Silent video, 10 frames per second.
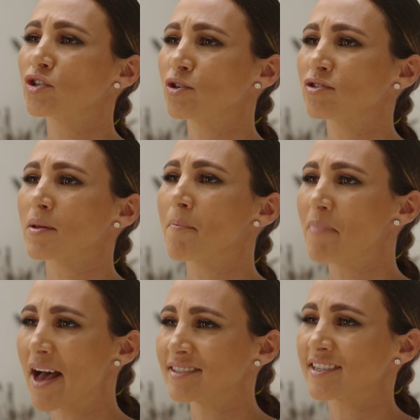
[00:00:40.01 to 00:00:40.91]
choose the
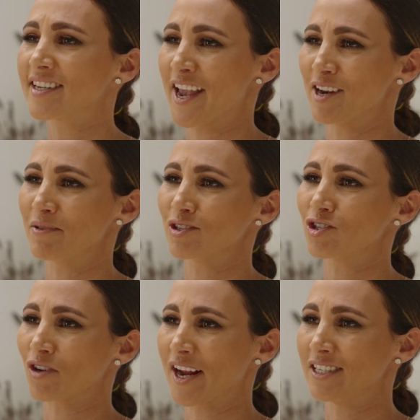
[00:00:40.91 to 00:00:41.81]
best cannabis
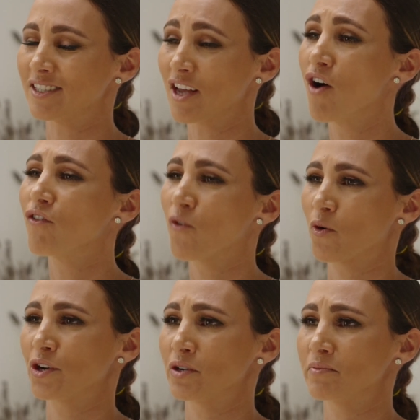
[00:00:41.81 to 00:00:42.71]
strains for your